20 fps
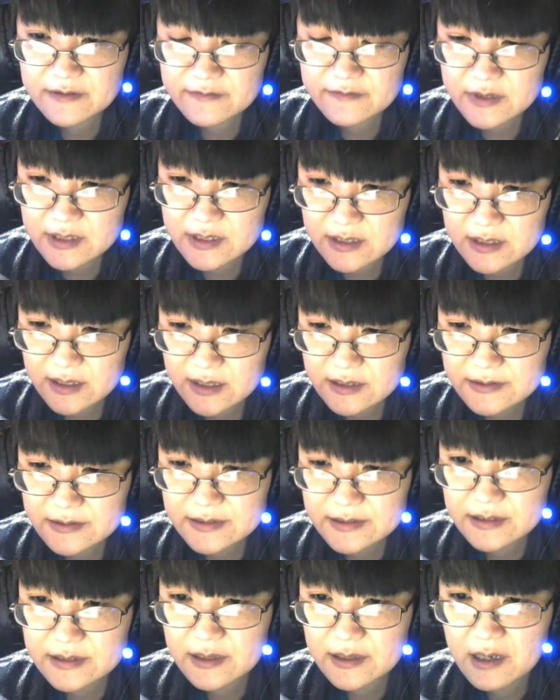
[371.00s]
in Villain's
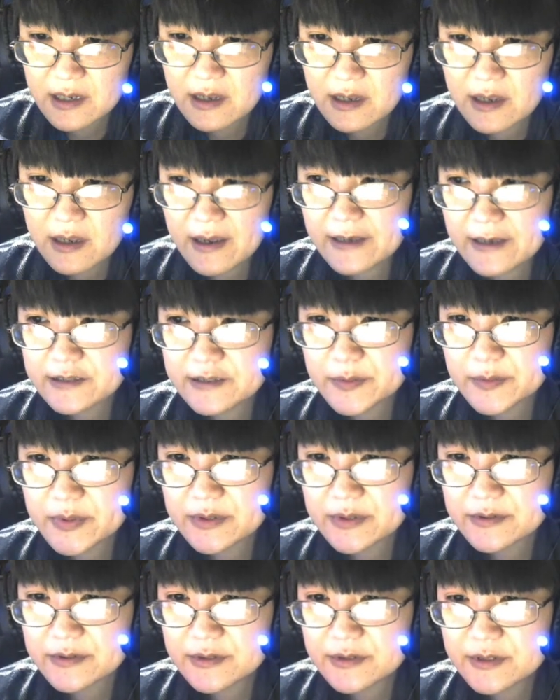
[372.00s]
Heart, the
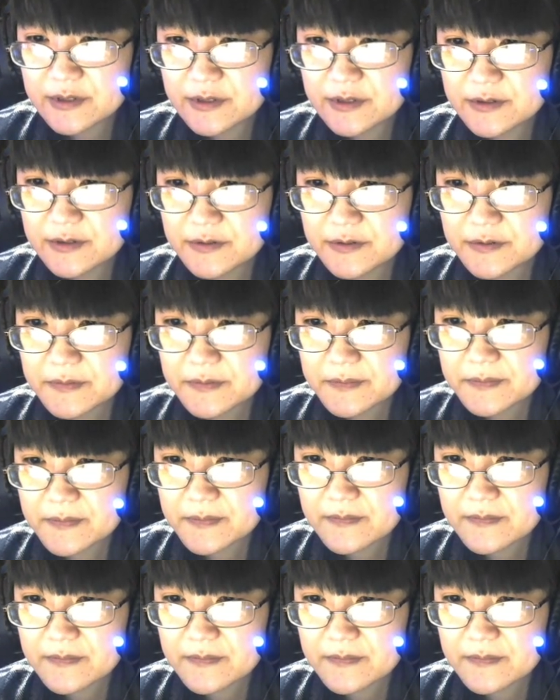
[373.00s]
conflict is